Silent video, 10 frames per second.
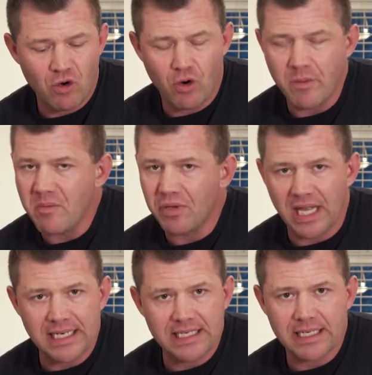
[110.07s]
Creamy
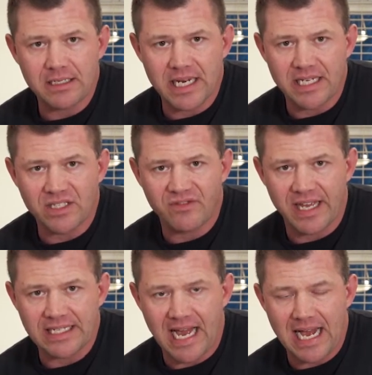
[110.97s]
polenta is
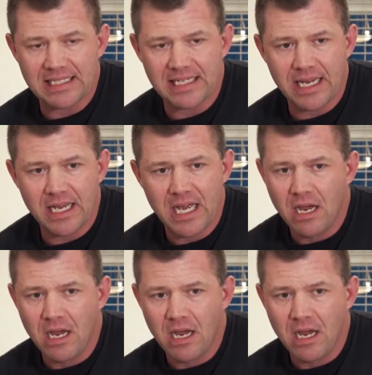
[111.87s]
fantastic.